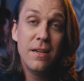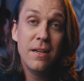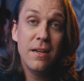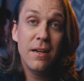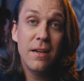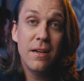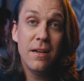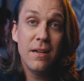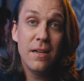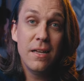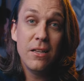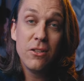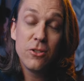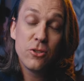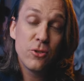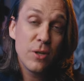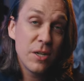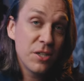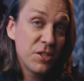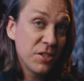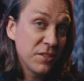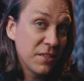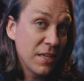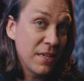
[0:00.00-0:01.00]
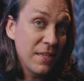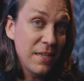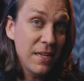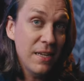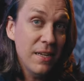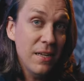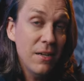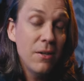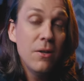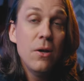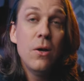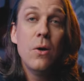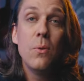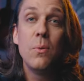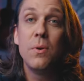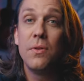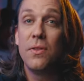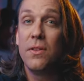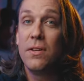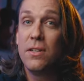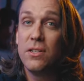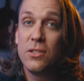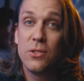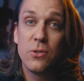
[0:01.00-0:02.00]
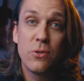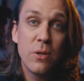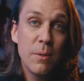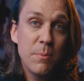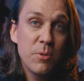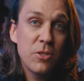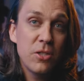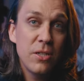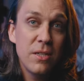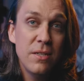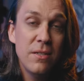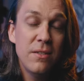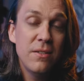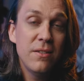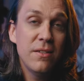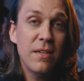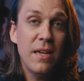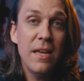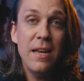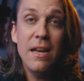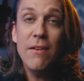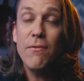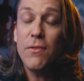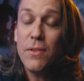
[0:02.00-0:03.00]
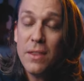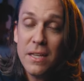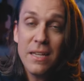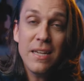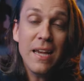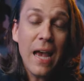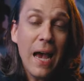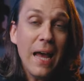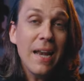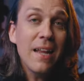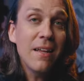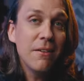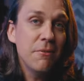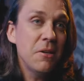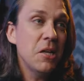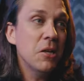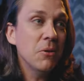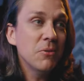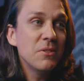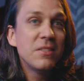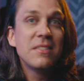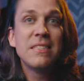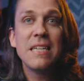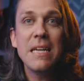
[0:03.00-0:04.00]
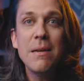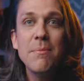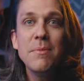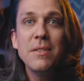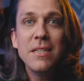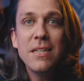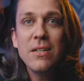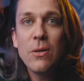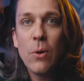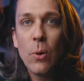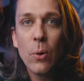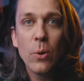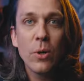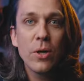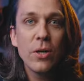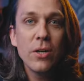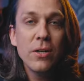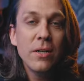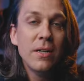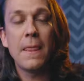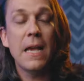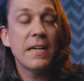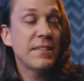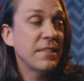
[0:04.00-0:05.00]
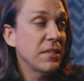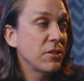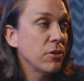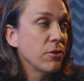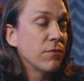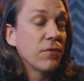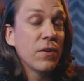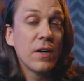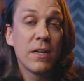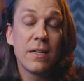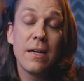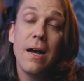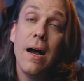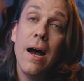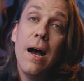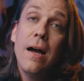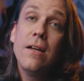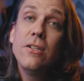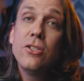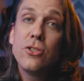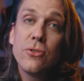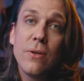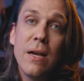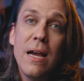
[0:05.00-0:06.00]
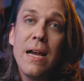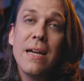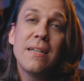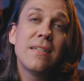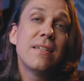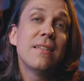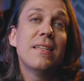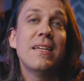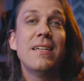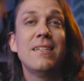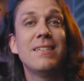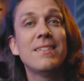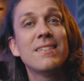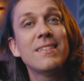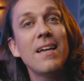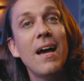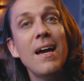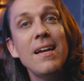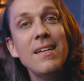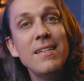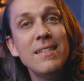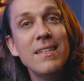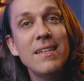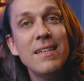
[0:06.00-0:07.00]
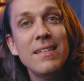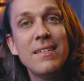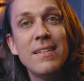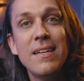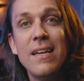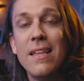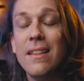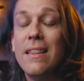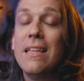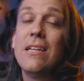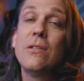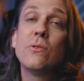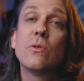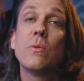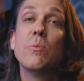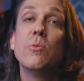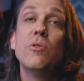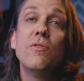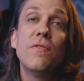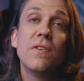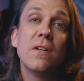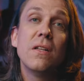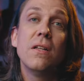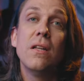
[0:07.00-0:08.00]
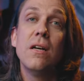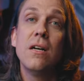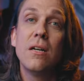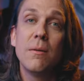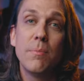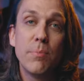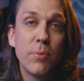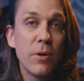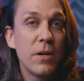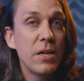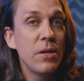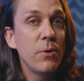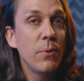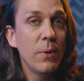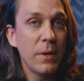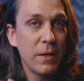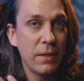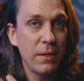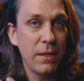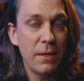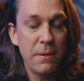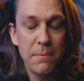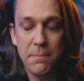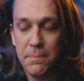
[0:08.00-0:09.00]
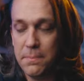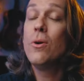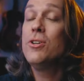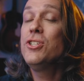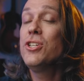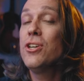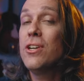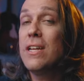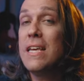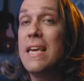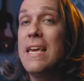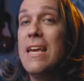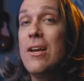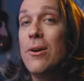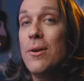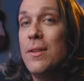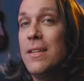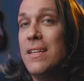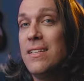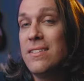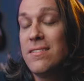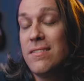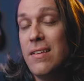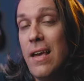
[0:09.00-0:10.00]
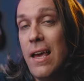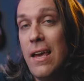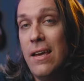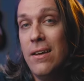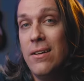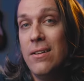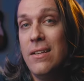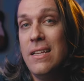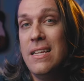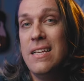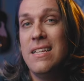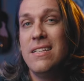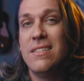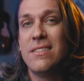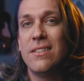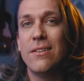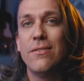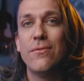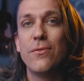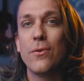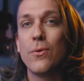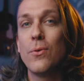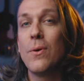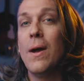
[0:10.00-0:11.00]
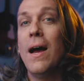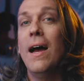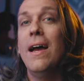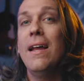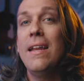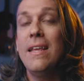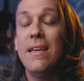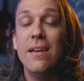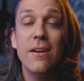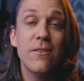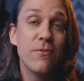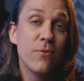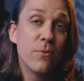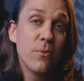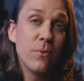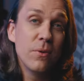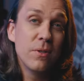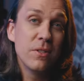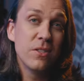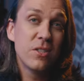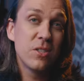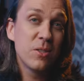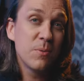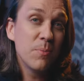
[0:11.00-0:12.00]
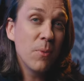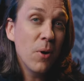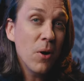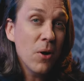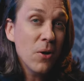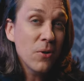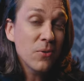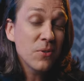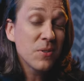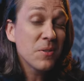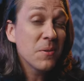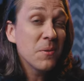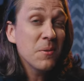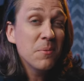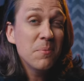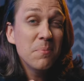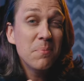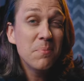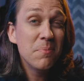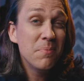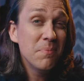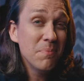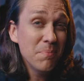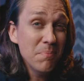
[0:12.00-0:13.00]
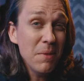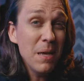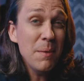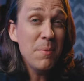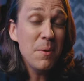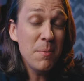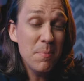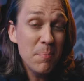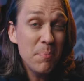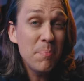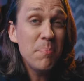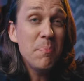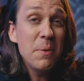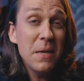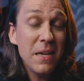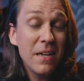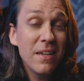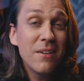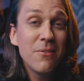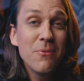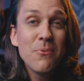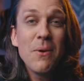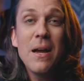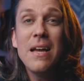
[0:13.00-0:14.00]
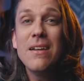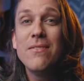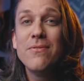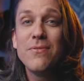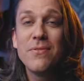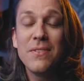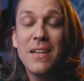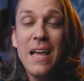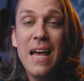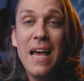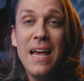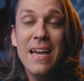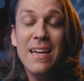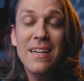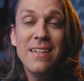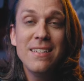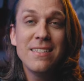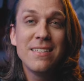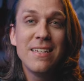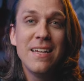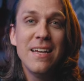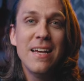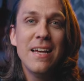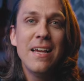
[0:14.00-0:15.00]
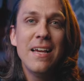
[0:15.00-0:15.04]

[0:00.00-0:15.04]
uh, illustrations they needed with the descriptions, and everything kind of, you know, seemed in order. I sent over a contract, they signed it, things were moving along pretty quickly. What you're gonna hear in this tale is a variety of small to maybe big red flags